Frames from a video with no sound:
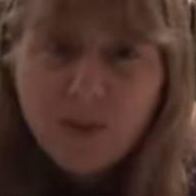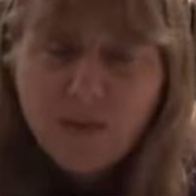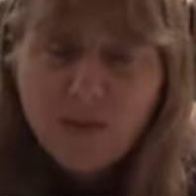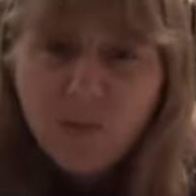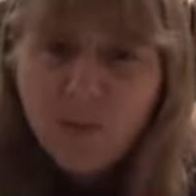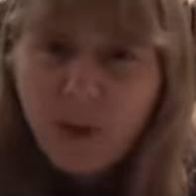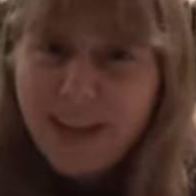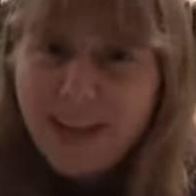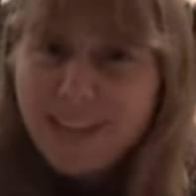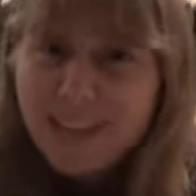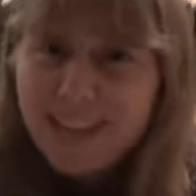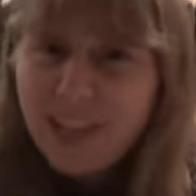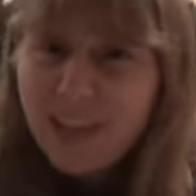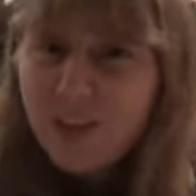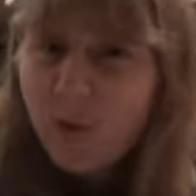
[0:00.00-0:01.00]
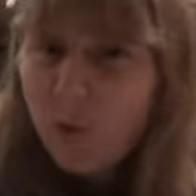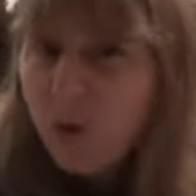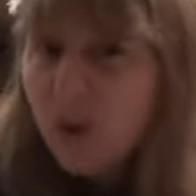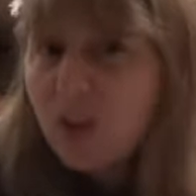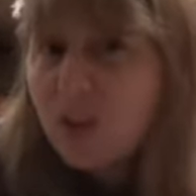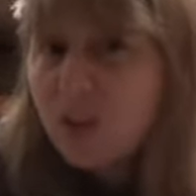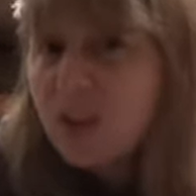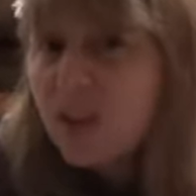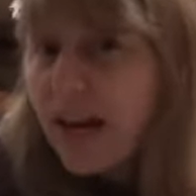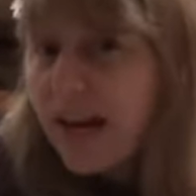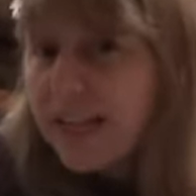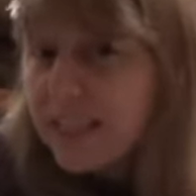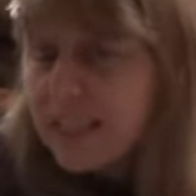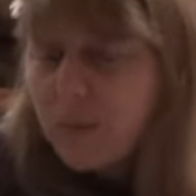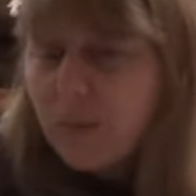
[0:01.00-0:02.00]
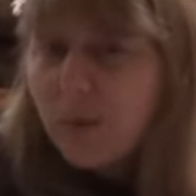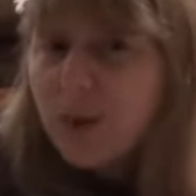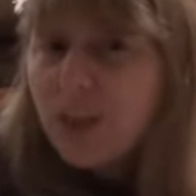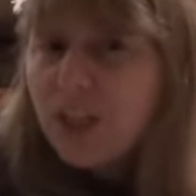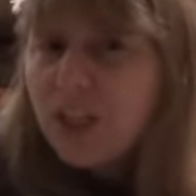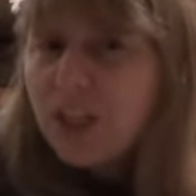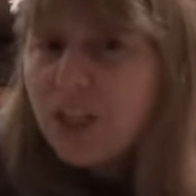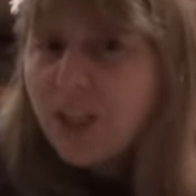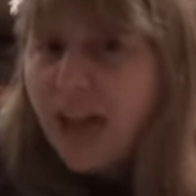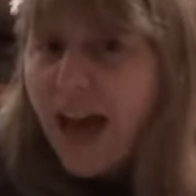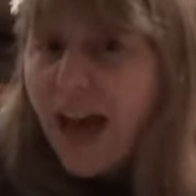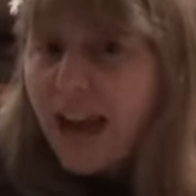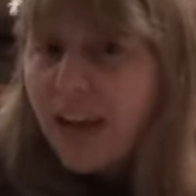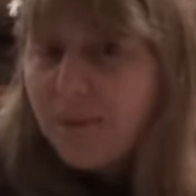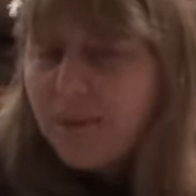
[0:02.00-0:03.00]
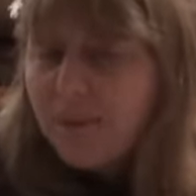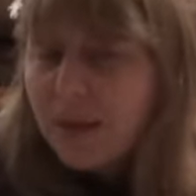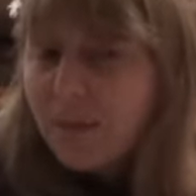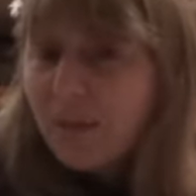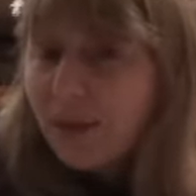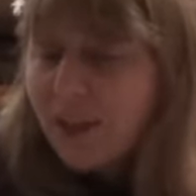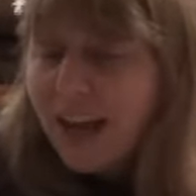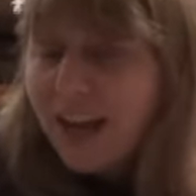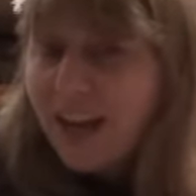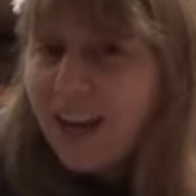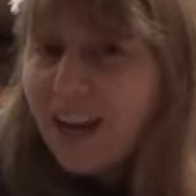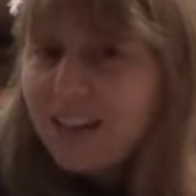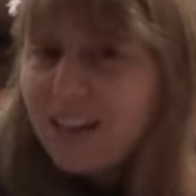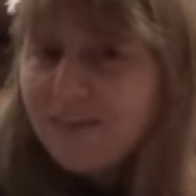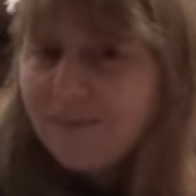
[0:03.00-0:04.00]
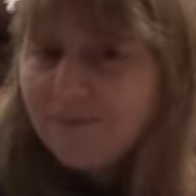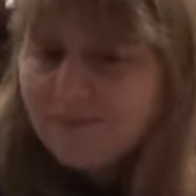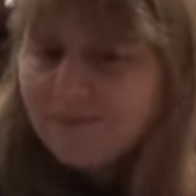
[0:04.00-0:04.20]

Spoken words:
of ways that the world tries to push at people like us,